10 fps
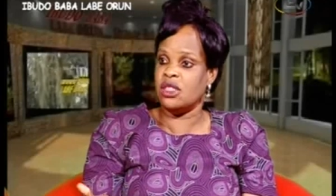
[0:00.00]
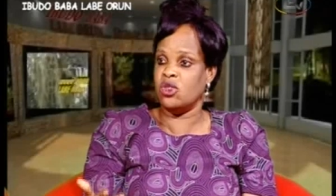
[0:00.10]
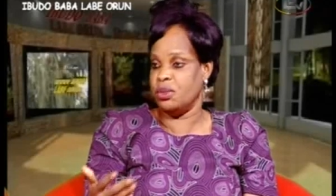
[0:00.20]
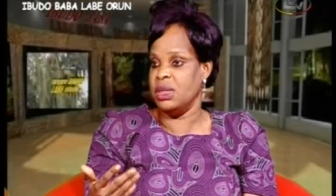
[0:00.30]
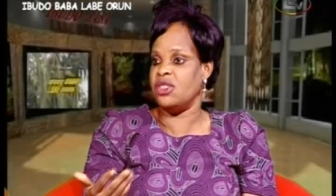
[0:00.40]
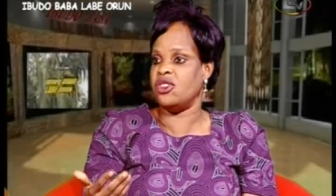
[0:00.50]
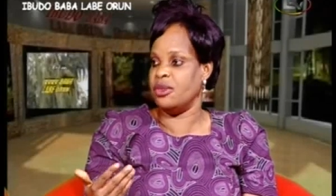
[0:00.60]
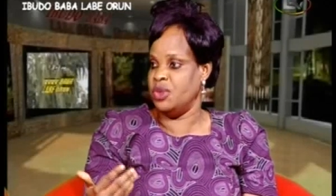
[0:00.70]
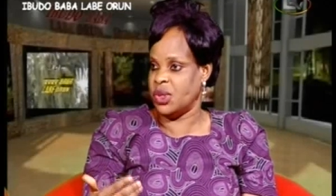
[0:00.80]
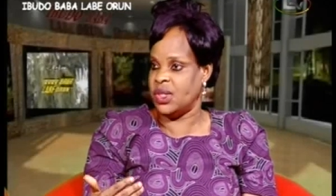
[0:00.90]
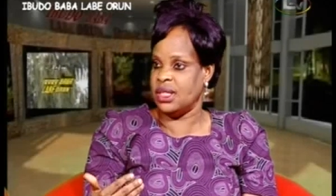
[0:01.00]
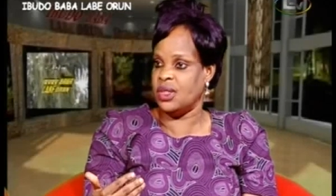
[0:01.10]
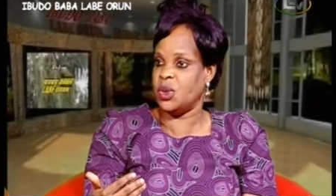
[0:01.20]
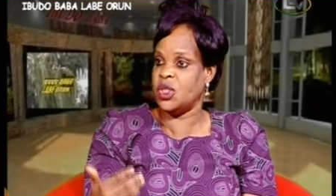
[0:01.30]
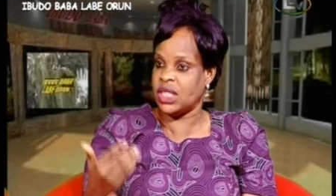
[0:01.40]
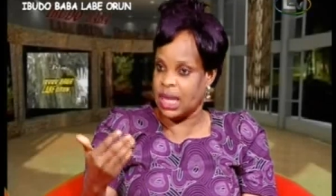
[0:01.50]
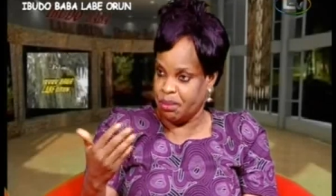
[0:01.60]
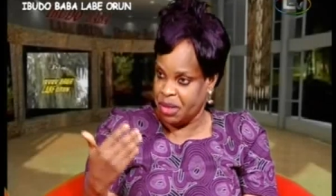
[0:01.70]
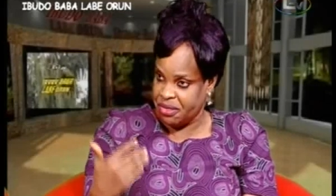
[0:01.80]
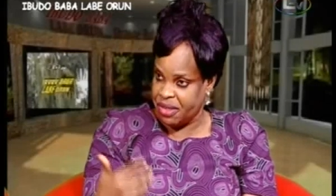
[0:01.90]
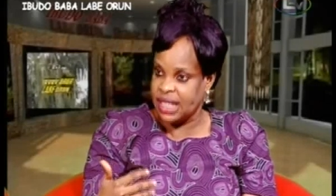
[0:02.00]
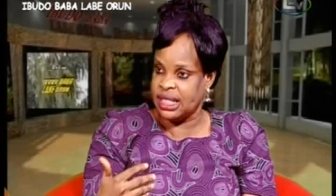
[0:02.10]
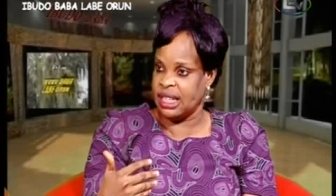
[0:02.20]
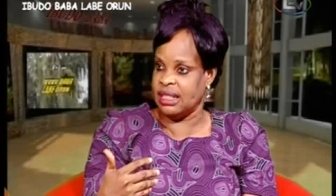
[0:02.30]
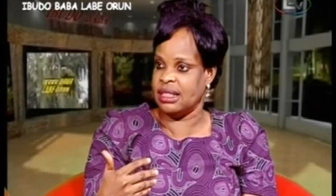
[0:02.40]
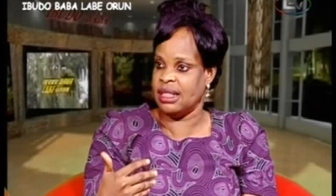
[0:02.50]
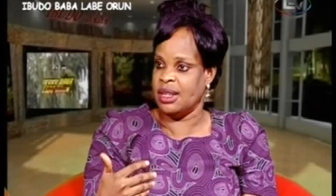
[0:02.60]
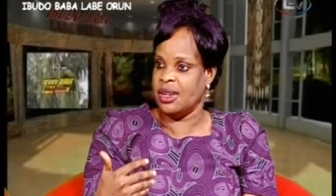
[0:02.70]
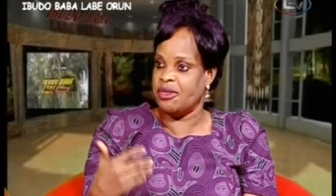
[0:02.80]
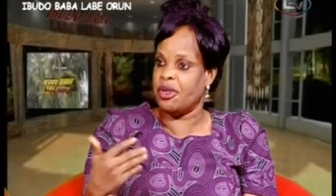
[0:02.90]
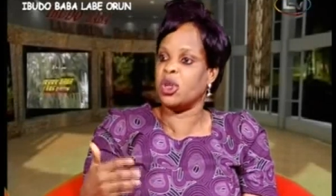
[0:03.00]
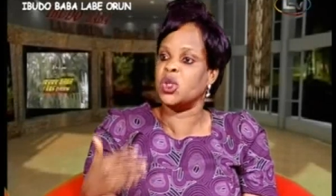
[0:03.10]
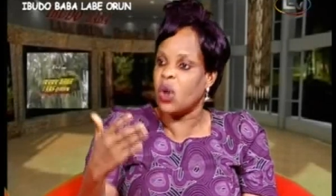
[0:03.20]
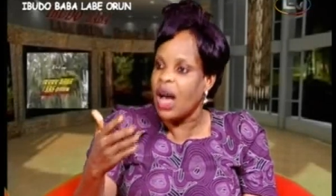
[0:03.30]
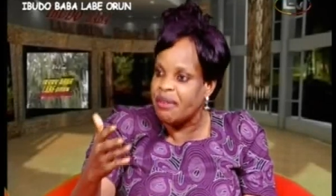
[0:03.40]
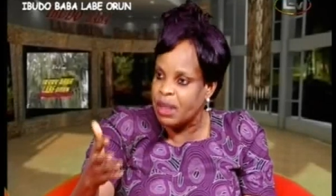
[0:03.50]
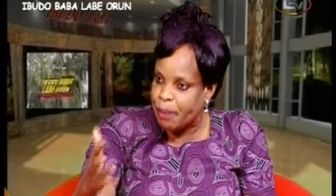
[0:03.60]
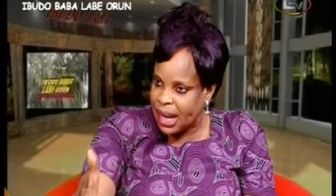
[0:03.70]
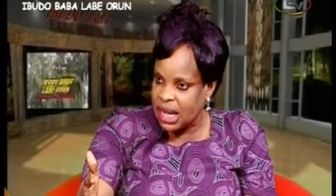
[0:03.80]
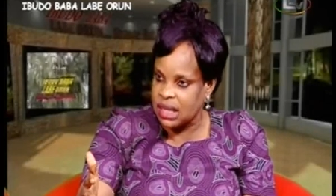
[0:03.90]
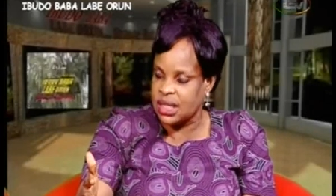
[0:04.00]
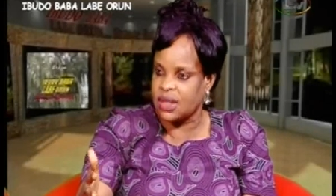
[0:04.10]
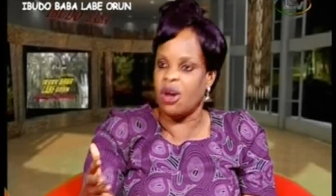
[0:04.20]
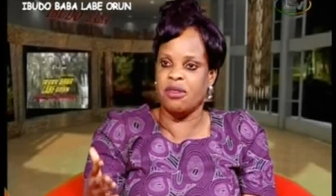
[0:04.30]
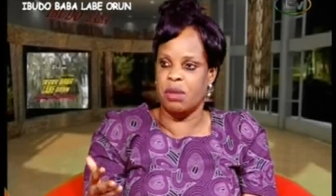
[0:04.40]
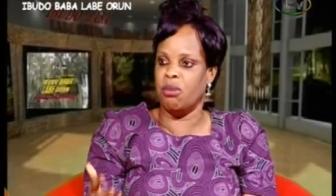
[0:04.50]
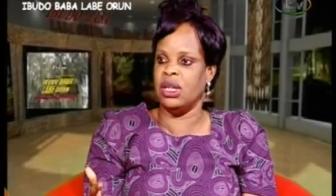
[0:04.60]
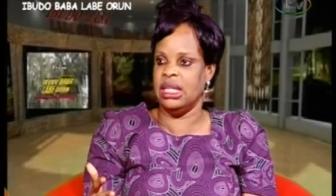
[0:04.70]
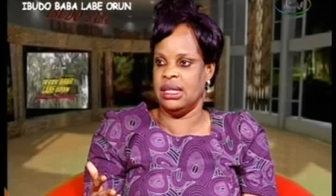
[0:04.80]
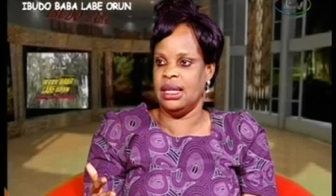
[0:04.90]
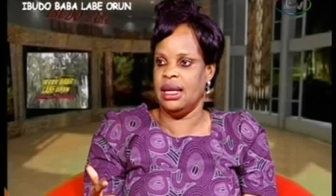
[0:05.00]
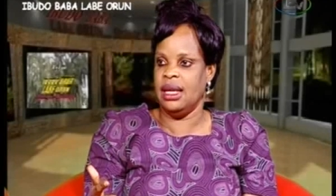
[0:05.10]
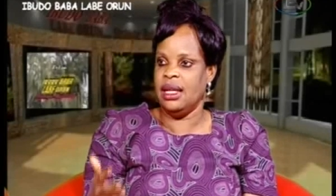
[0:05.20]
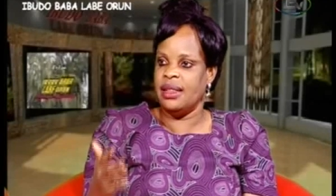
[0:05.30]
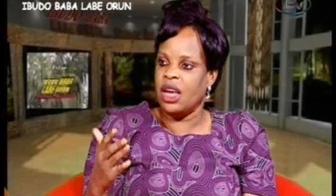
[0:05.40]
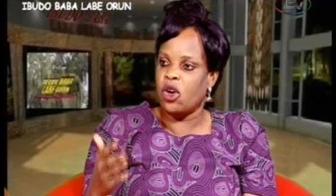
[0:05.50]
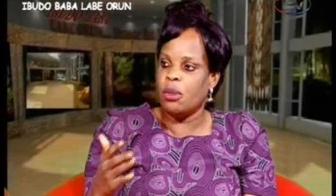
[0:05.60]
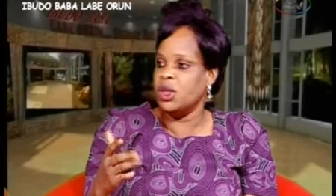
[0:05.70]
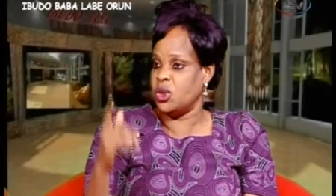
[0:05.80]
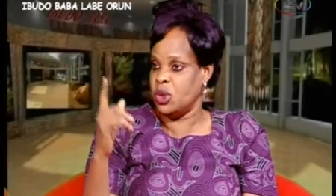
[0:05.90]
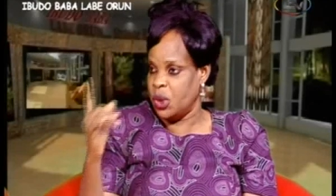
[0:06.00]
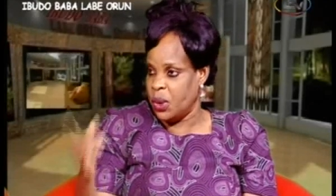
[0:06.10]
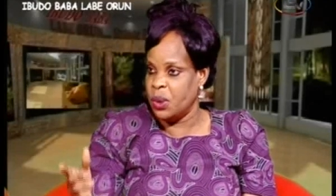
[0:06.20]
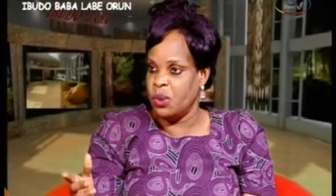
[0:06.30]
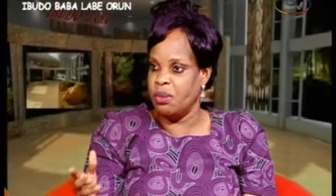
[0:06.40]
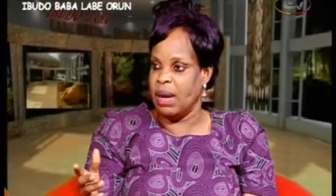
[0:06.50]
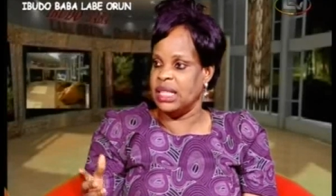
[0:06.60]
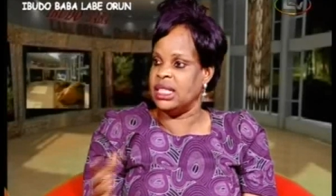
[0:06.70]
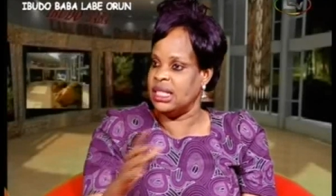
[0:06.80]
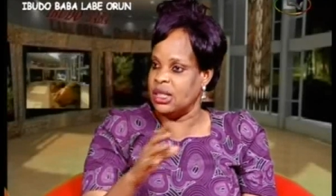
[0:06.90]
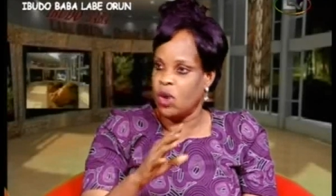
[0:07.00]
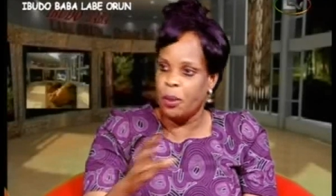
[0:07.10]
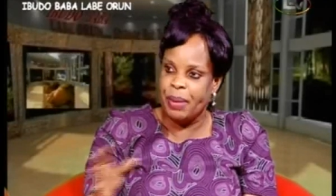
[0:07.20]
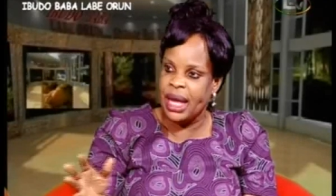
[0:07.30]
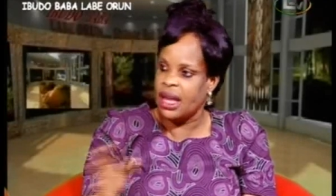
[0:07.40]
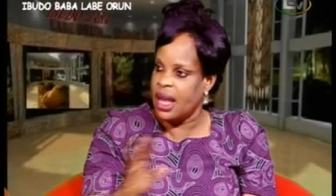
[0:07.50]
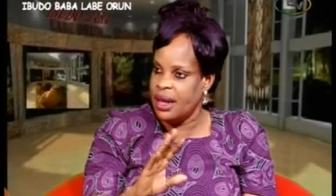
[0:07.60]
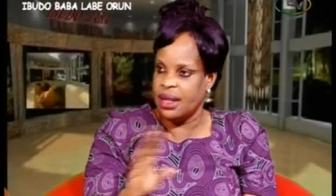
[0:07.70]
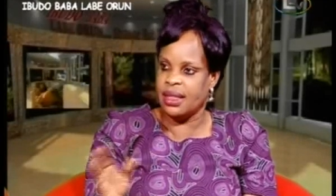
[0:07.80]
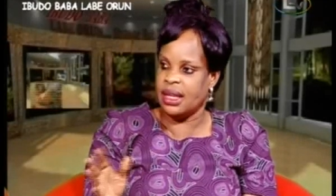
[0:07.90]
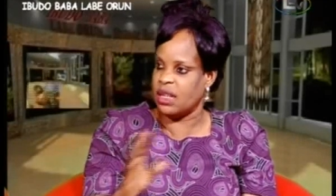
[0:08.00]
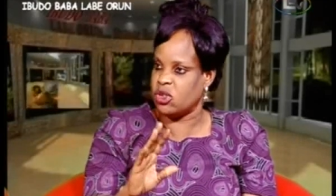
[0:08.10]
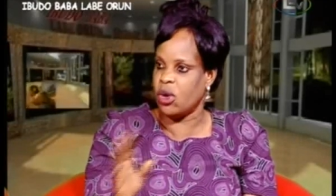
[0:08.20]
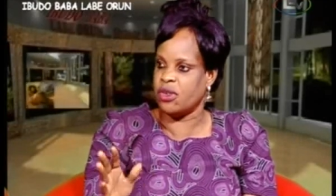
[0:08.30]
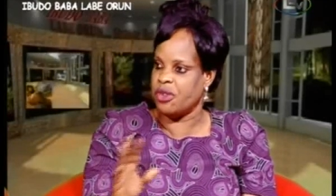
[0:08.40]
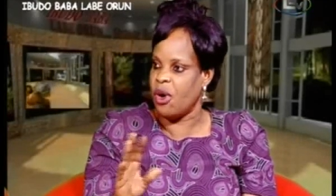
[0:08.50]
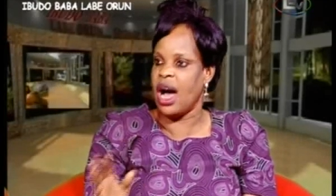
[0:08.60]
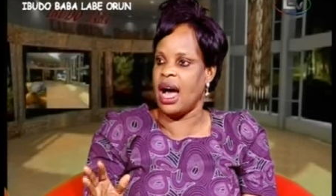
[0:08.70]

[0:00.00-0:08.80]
to Ministry of Justice so she can be invited for us to have the balance of the money. Then coming to the other woman, she did not pay anything at all for her.